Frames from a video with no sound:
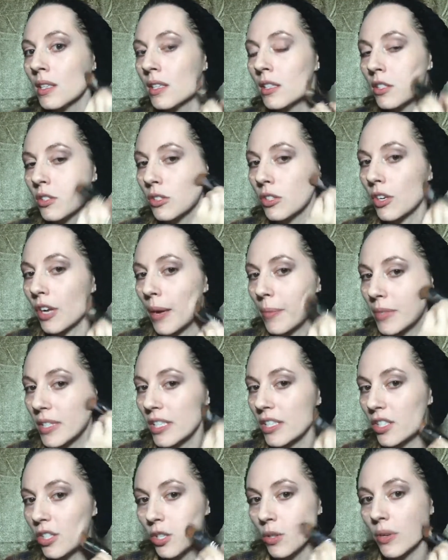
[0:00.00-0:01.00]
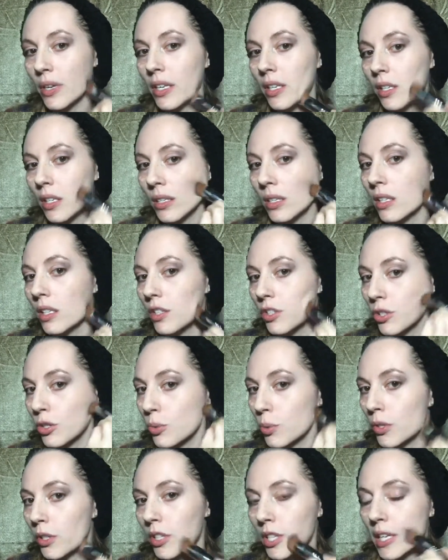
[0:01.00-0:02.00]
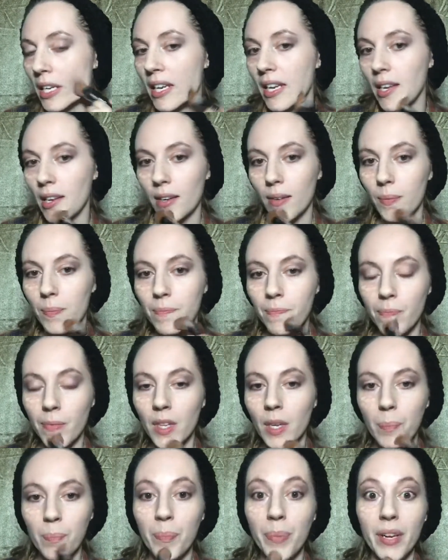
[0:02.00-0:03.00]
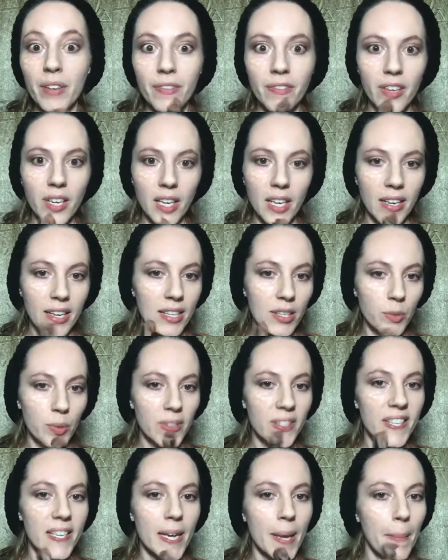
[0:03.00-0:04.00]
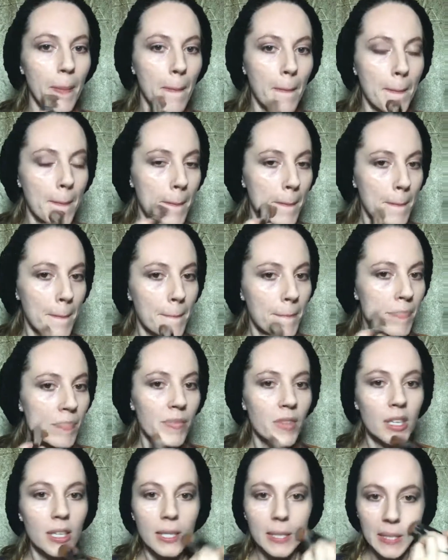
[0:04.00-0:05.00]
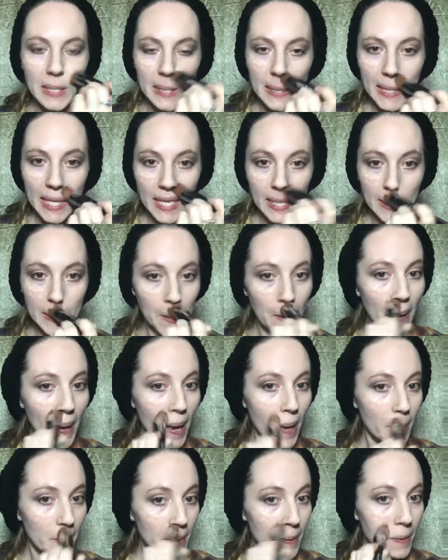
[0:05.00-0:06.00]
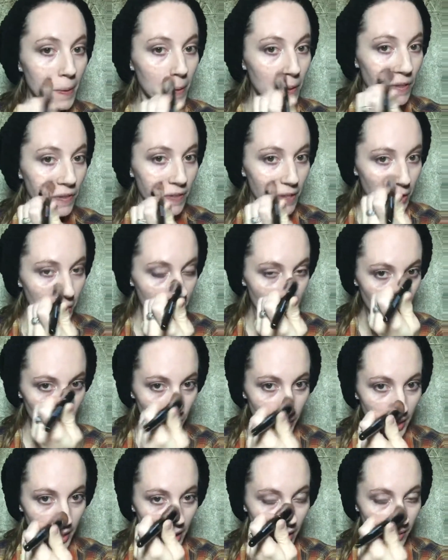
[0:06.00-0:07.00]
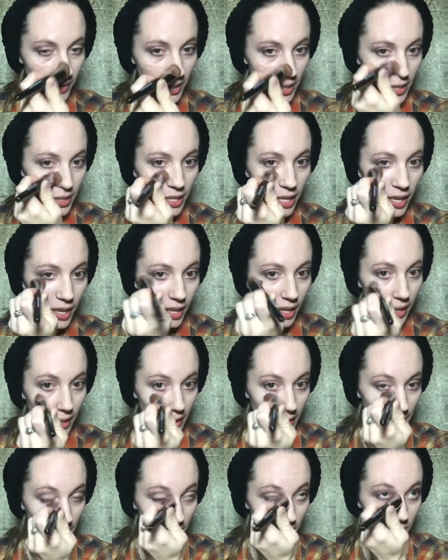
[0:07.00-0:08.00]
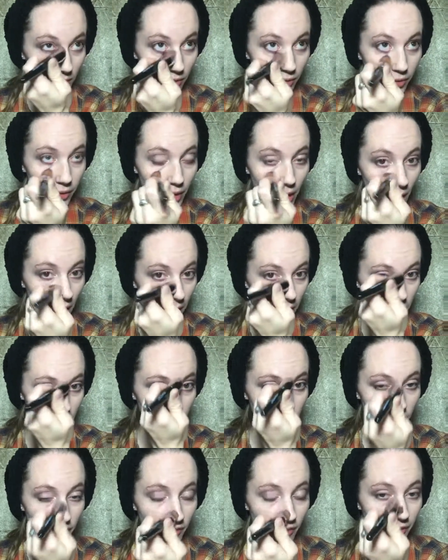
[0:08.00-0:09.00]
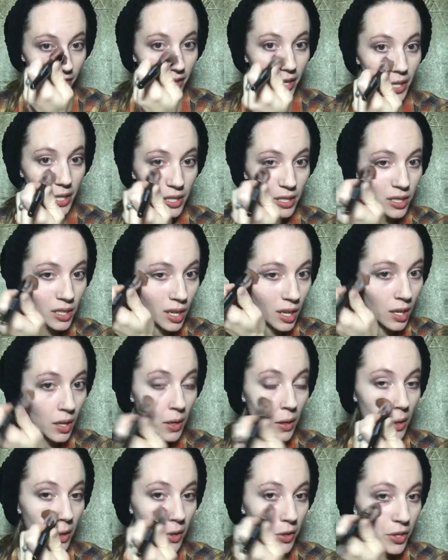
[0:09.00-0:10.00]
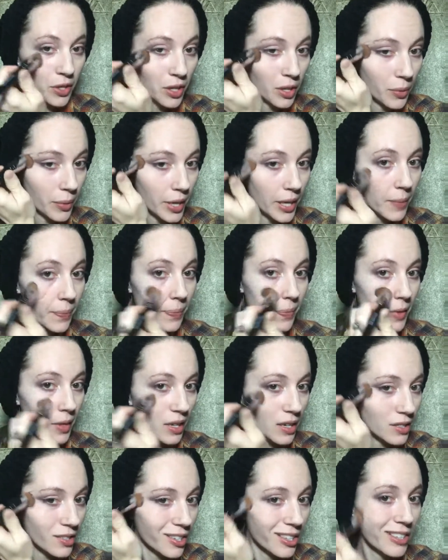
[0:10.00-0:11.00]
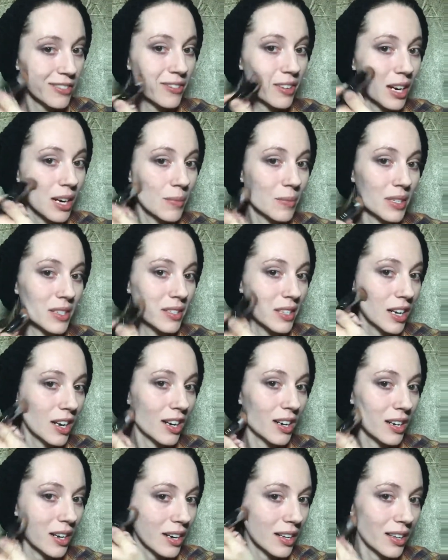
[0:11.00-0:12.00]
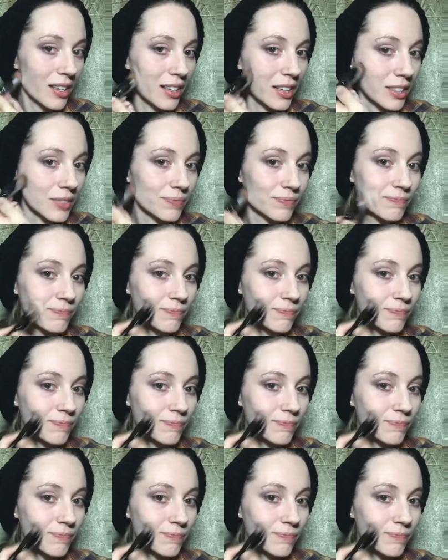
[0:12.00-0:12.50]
So I'm just doing swirl it in, buff it in as we say, because this has a little optical diffuser, so it gives us this flawless finish. Well, you know what? I totally forgot mascara and eyeliner.